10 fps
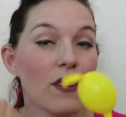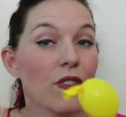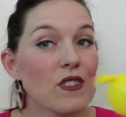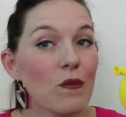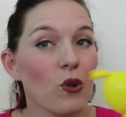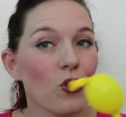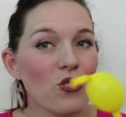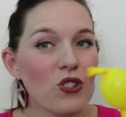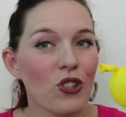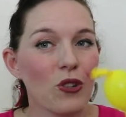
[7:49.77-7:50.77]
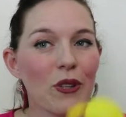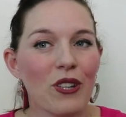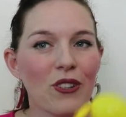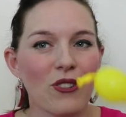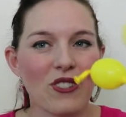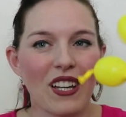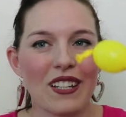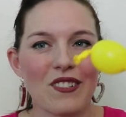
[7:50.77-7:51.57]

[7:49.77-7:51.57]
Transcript: if it's important to you, because uh,